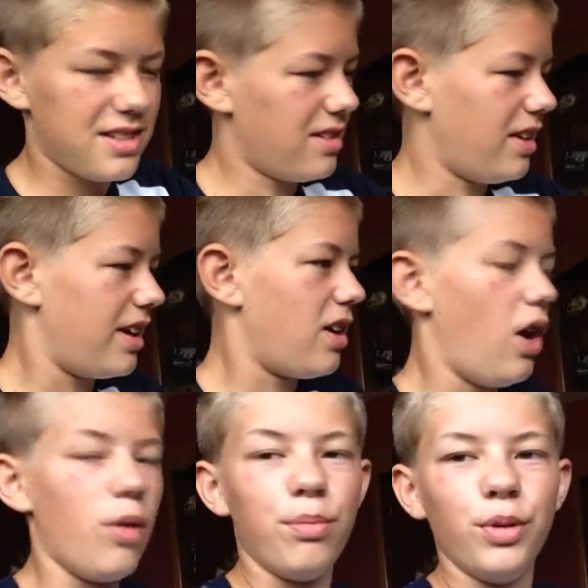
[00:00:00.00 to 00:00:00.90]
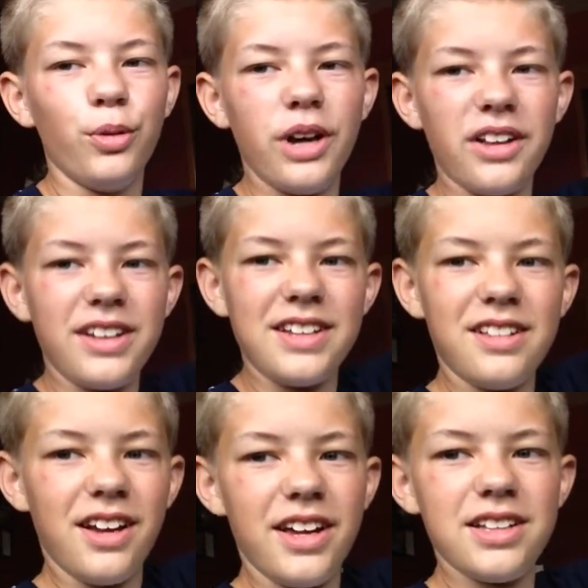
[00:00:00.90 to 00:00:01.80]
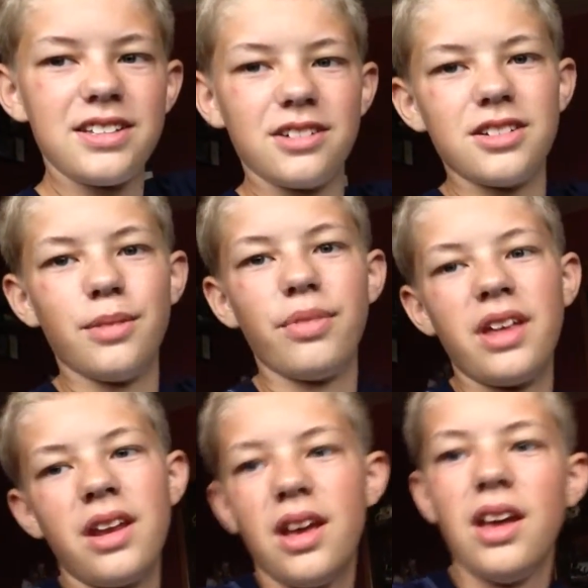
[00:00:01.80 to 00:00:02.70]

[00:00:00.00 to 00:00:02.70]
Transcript: like all blue LED lights or something,